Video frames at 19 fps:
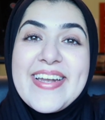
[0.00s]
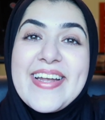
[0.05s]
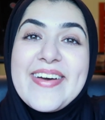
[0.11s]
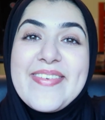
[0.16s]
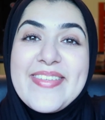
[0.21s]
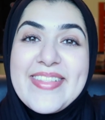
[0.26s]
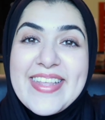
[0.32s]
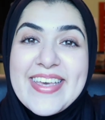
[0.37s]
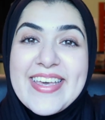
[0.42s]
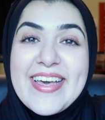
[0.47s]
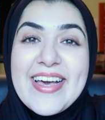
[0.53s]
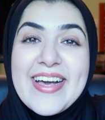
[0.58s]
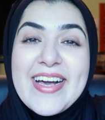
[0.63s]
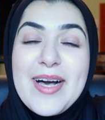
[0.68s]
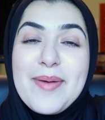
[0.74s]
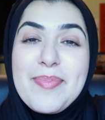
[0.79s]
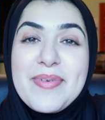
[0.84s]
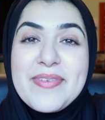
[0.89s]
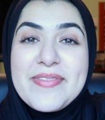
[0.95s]
and I will link a
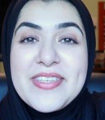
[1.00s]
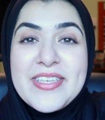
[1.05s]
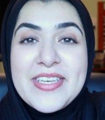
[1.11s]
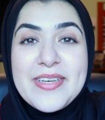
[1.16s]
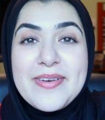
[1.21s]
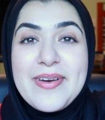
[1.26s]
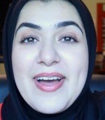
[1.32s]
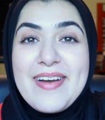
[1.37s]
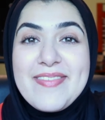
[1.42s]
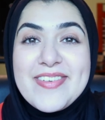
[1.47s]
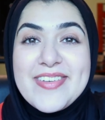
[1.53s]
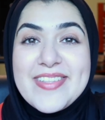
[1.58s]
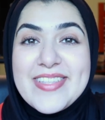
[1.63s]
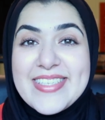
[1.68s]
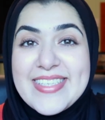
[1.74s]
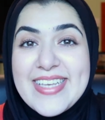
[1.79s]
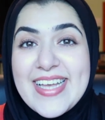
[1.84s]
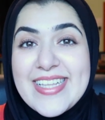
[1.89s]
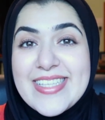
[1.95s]
couple to you after
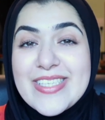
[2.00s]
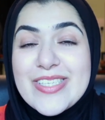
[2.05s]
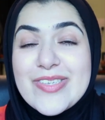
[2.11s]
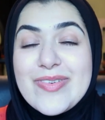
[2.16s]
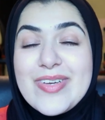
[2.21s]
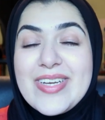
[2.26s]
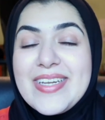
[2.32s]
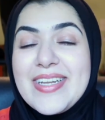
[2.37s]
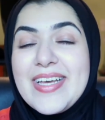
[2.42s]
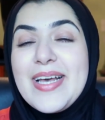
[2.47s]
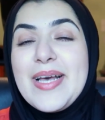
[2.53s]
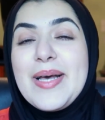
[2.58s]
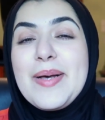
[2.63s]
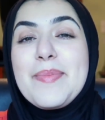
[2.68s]
this end screen.